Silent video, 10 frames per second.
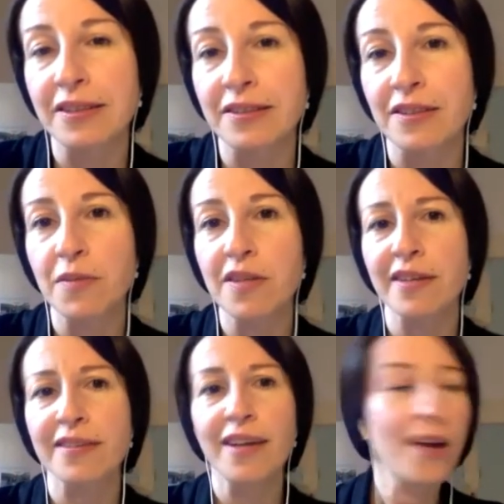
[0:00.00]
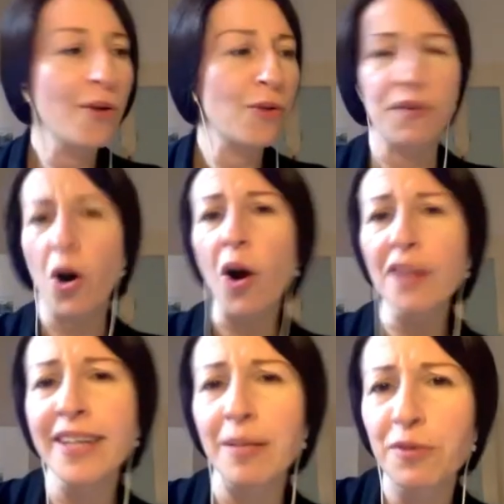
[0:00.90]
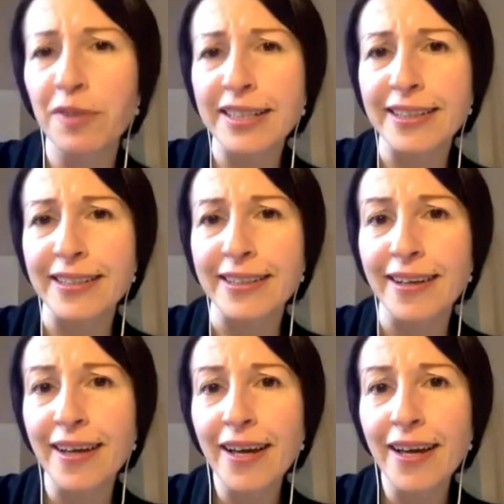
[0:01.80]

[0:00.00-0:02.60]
This means that we are all the time thinking,